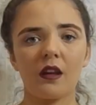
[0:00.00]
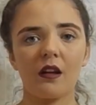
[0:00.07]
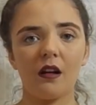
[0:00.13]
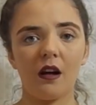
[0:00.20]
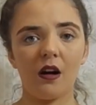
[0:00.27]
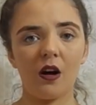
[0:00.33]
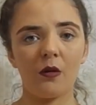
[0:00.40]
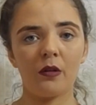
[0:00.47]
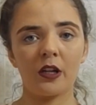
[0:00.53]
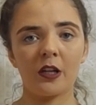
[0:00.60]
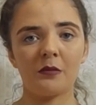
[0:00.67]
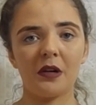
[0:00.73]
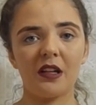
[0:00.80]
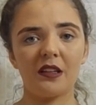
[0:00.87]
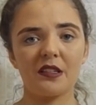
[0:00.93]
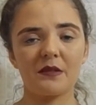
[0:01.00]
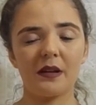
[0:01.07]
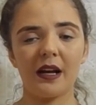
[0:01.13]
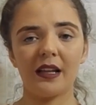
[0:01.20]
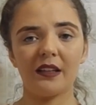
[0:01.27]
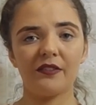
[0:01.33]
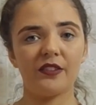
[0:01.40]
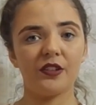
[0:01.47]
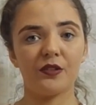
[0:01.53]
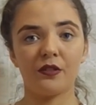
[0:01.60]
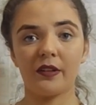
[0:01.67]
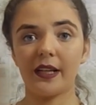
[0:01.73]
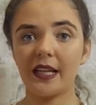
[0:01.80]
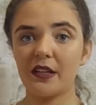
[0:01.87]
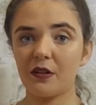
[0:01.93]
A hot water bottle as well, if you
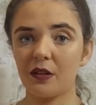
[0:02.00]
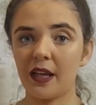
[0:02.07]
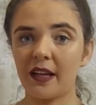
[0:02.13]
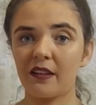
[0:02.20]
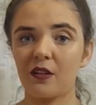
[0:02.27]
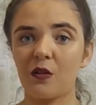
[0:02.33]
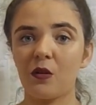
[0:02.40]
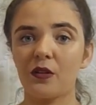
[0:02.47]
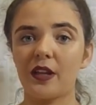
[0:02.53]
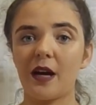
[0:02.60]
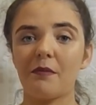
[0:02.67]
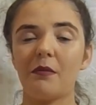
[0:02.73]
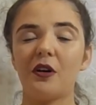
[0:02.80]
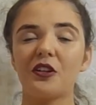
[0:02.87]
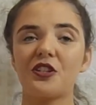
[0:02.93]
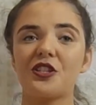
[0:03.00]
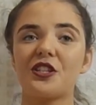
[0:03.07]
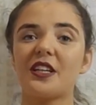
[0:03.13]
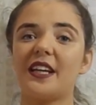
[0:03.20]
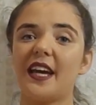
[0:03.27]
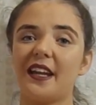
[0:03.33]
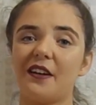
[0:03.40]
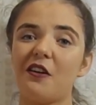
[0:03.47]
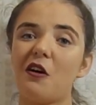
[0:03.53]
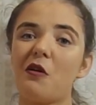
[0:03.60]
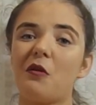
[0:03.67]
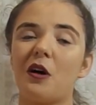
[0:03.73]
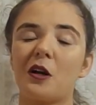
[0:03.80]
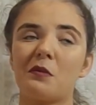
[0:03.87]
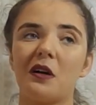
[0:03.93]
really don't like the cold that much, get a hot
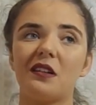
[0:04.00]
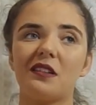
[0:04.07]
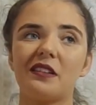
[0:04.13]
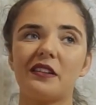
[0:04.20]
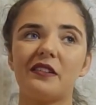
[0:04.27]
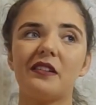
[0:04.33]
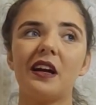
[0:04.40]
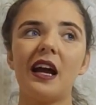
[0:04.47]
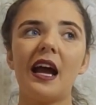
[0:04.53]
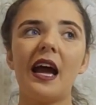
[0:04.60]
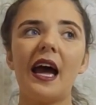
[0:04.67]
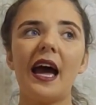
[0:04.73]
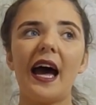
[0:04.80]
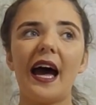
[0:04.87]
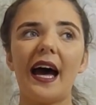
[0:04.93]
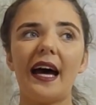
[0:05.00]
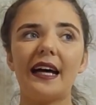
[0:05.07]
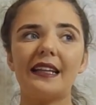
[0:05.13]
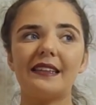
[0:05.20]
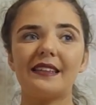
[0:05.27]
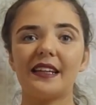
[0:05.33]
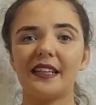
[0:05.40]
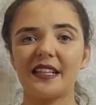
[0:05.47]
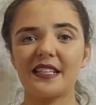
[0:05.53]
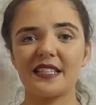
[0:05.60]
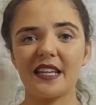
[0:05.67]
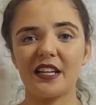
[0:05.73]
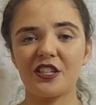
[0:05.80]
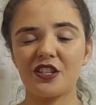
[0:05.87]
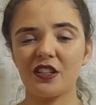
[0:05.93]
water bottle too. And an
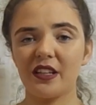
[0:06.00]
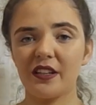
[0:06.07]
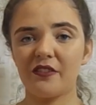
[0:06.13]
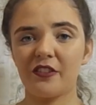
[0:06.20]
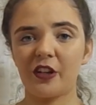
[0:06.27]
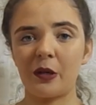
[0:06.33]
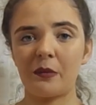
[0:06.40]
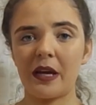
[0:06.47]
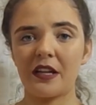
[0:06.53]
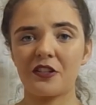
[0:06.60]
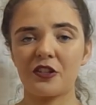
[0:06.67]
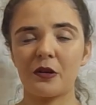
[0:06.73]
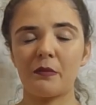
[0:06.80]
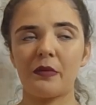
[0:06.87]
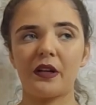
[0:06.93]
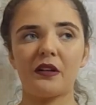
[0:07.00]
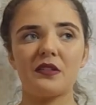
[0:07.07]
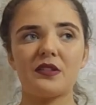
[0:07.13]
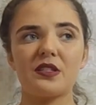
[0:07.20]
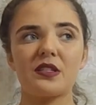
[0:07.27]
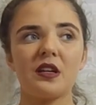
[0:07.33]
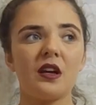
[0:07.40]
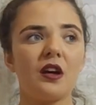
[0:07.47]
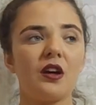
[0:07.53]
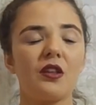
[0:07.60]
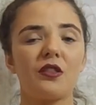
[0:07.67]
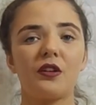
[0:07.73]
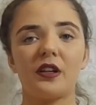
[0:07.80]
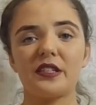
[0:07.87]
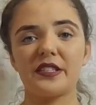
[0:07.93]
extension lead for your bedroom, because
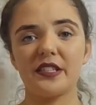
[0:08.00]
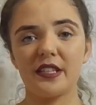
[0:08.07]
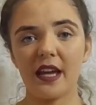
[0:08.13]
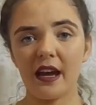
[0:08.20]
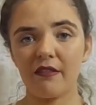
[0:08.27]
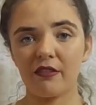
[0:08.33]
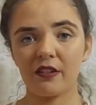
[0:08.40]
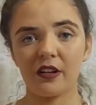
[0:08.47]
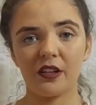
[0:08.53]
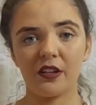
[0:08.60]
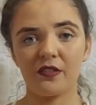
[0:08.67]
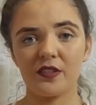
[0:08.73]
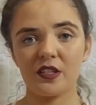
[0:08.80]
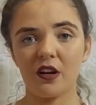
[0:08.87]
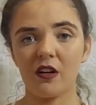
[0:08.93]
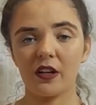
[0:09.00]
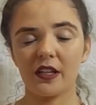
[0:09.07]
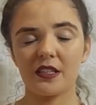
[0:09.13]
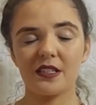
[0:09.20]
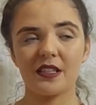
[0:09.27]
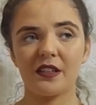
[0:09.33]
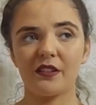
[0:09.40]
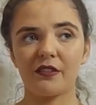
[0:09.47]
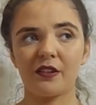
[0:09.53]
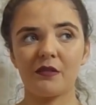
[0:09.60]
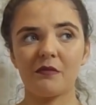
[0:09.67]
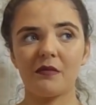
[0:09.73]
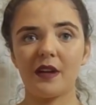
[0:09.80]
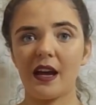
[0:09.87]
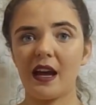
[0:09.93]
there is never enough sockets in the
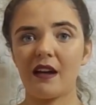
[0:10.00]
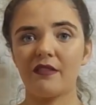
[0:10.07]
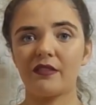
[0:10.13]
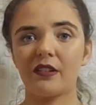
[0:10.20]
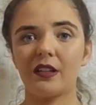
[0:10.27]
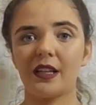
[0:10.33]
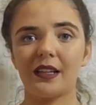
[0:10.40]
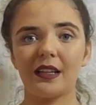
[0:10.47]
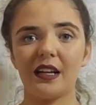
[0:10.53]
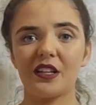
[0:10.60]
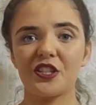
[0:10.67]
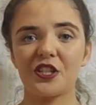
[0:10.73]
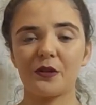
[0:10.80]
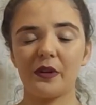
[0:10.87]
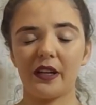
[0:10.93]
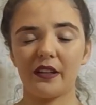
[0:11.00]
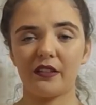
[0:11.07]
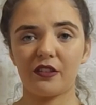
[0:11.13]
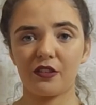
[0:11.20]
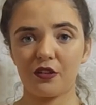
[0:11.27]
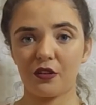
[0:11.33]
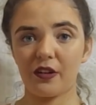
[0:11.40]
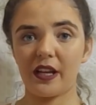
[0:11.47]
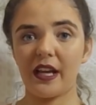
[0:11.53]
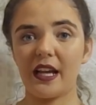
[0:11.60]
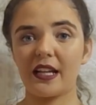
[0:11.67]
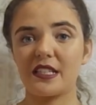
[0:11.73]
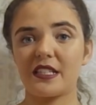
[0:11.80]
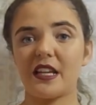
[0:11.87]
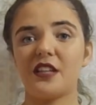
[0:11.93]
room ever. Like last year we had 3
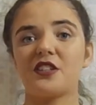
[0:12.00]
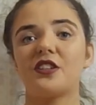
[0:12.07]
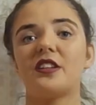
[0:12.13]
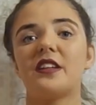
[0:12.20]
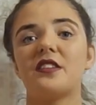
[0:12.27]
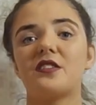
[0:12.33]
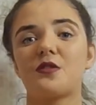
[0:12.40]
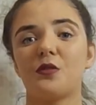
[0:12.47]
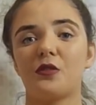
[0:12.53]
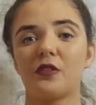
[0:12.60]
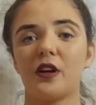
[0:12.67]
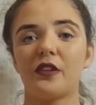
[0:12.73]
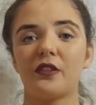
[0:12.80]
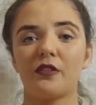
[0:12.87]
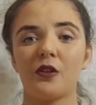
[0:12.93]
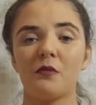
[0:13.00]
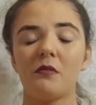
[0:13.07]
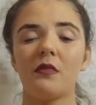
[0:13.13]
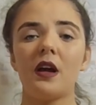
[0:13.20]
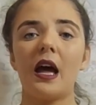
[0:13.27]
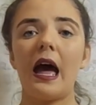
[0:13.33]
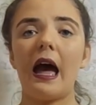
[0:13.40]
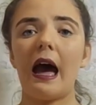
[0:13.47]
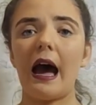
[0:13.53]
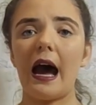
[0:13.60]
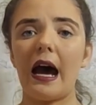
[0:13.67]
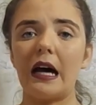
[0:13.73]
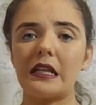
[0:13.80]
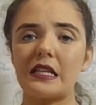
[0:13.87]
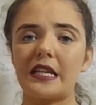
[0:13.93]
extension leads going around the room,
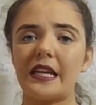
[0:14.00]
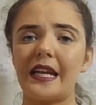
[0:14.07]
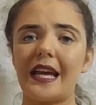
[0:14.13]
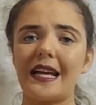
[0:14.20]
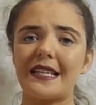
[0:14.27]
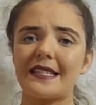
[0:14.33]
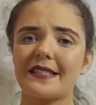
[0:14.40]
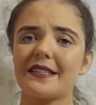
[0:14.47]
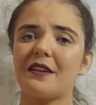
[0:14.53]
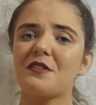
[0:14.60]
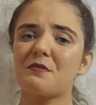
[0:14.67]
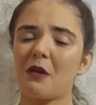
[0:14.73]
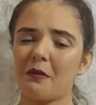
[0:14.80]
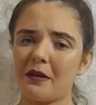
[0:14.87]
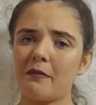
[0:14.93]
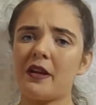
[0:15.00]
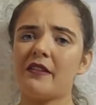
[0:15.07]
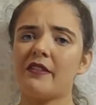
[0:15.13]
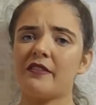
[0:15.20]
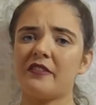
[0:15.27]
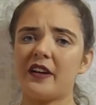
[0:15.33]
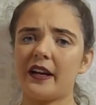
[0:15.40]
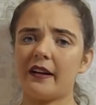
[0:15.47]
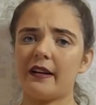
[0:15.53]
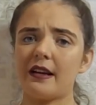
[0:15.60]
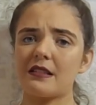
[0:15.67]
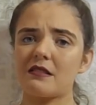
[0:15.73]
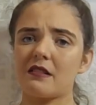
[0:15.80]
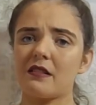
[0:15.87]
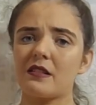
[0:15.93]
and yes, that was probably a bit of a fire
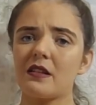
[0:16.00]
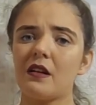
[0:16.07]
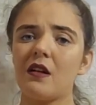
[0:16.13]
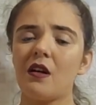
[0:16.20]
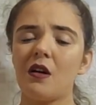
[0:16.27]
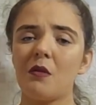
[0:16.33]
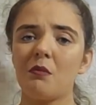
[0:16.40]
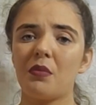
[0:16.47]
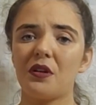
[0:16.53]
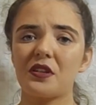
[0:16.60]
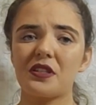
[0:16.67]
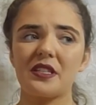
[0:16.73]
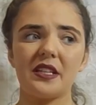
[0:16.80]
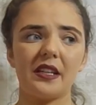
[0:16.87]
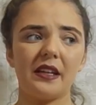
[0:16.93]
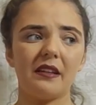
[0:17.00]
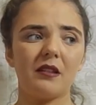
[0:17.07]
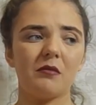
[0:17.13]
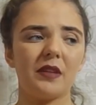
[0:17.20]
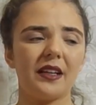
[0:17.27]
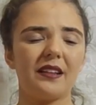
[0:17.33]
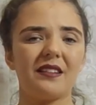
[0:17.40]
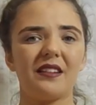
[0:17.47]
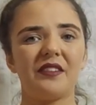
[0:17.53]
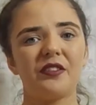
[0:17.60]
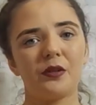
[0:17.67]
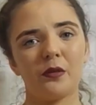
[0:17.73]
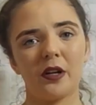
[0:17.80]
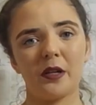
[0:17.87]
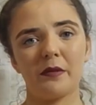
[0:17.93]
hazard, but you need them. Like if you're
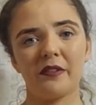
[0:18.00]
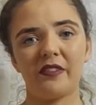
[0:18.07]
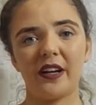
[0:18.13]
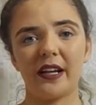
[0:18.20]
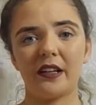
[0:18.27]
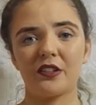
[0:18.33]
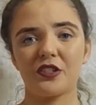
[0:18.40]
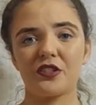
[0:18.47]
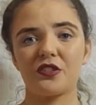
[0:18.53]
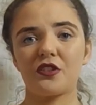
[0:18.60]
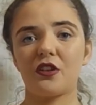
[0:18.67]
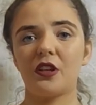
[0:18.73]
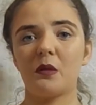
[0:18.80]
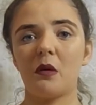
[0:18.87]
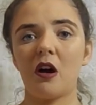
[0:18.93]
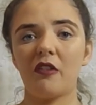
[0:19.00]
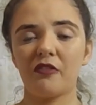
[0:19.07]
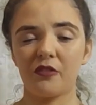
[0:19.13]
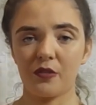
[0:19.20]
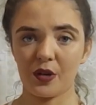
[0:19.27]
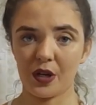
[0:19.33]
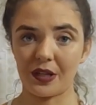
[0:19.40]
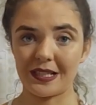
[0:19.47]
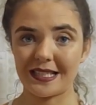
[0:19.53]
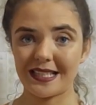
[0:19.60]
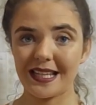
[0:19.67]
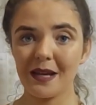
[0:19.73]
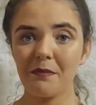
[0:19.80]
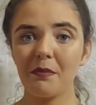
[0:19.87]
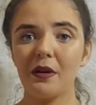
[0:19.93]
worried about fire, just turn them off before you go to
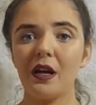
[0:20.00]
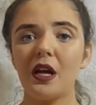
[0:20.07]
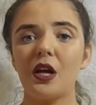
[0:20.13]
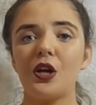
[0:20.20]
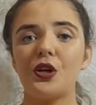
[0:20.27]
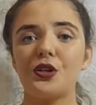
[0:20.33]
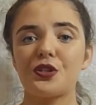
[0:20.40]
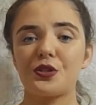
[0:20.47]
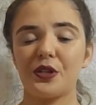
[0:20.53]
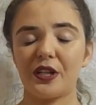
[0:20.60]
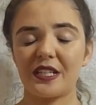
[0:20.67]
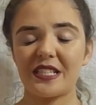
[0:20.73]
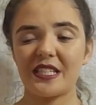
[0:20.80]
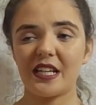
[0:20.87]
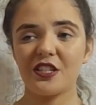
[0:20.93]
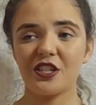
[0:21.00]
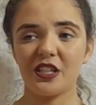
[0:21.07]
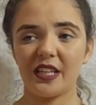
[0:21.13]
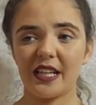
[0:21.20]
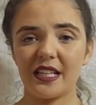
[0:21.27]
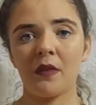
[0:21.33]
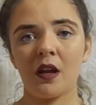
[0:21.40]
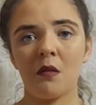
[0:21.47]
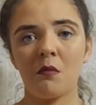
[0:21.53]
sleep. So your extension lead, a